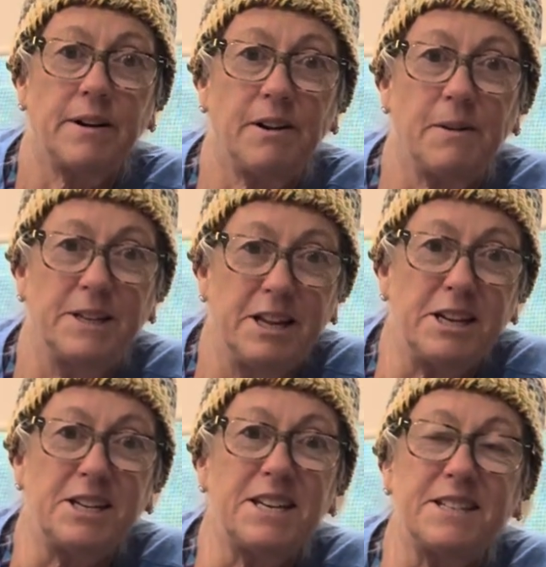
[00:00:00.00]
going to go into
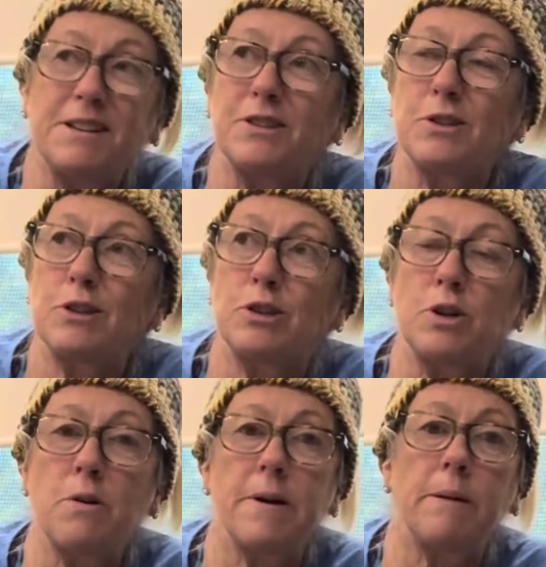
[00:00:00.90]
the details of the
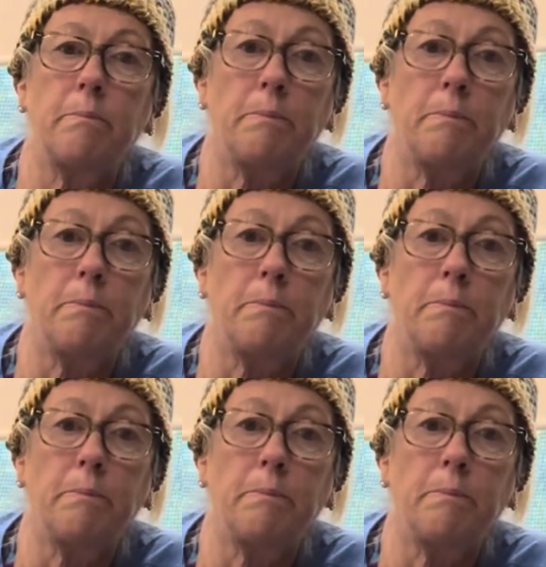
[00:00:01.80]
story,